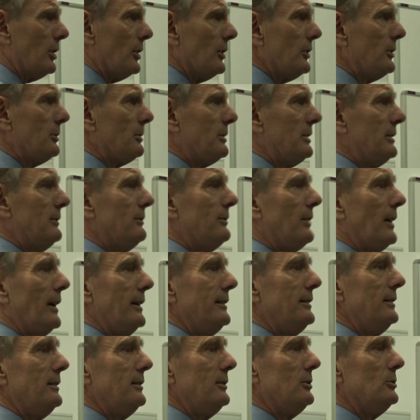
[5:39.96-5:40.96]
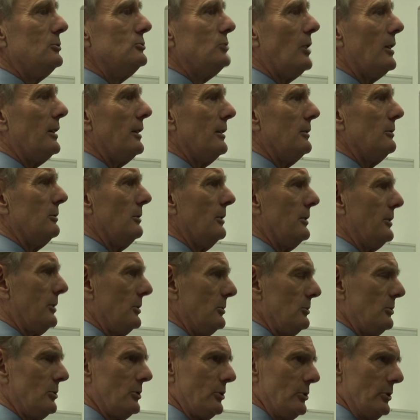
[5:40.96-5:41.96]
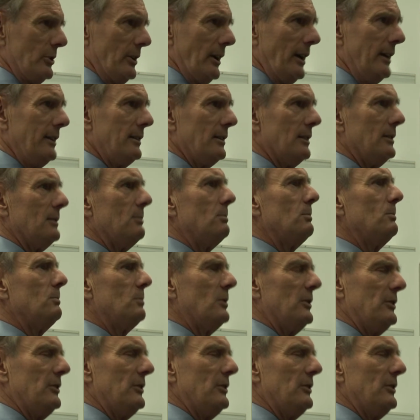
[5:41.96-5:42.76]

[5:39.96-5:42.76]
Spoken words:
of Kos was invited to create and